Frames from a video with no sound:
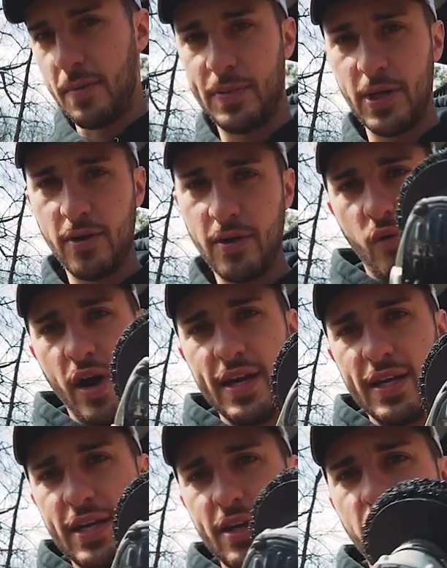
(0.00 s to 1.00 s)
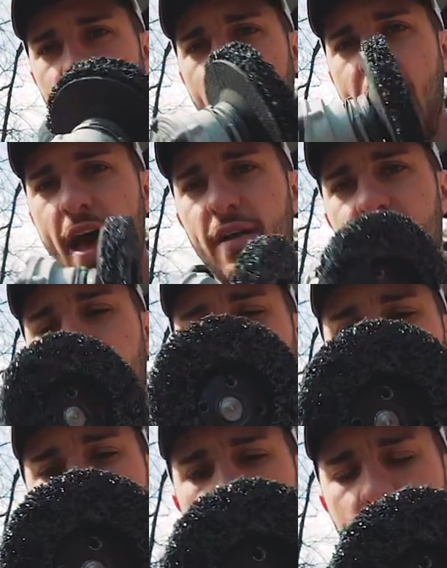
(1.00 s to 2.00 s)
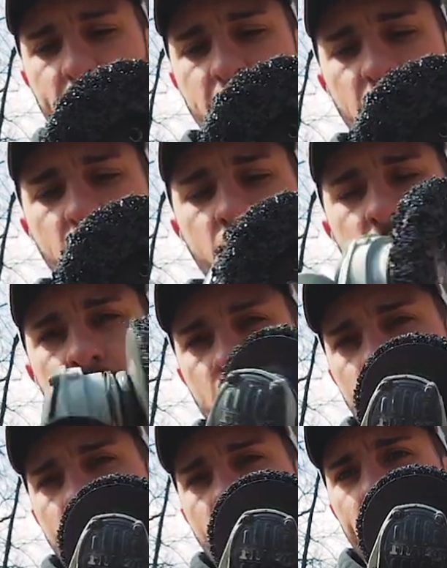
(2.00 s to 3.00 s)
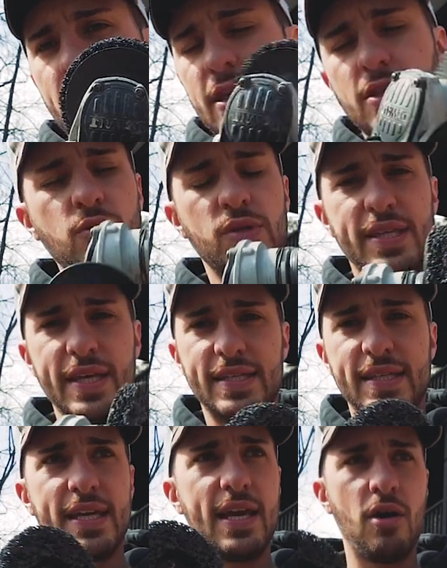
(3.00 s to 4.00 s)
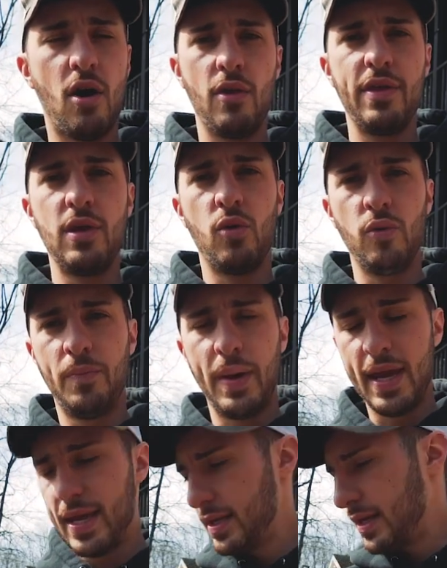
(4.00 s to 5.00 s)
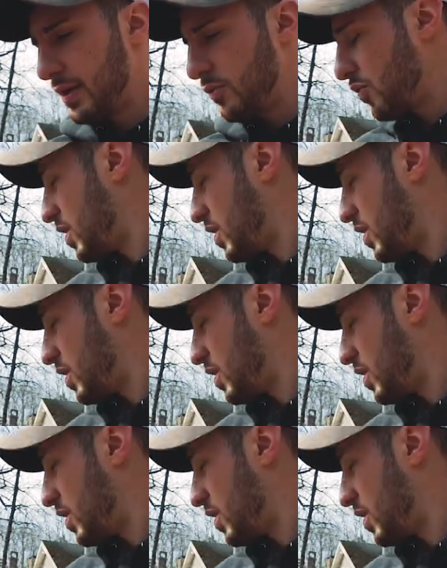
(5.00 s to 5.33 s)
up here. Right here I have a grinder. I'm gonna use this to get all the old paint and